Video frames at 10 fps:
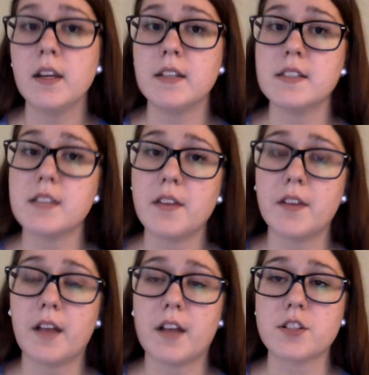inside the
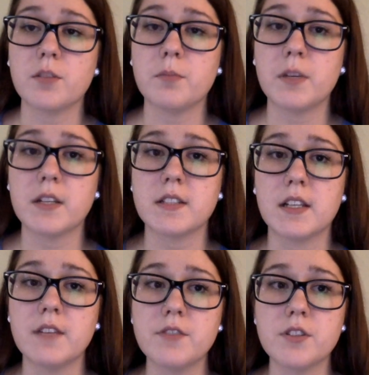classroom because it
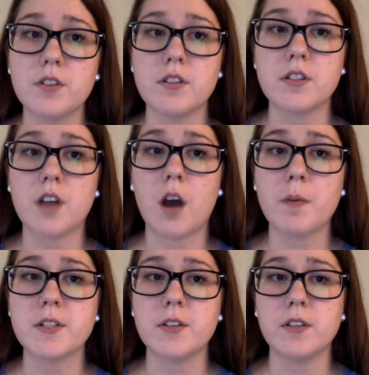gives students the
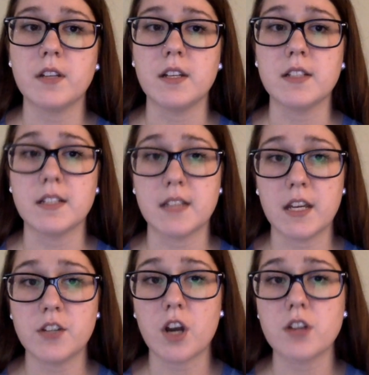opportunity to
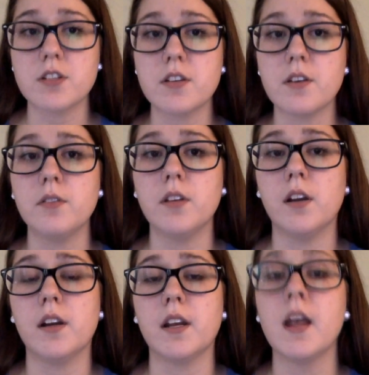take charge of their own
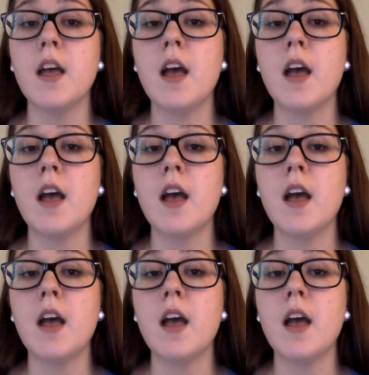learning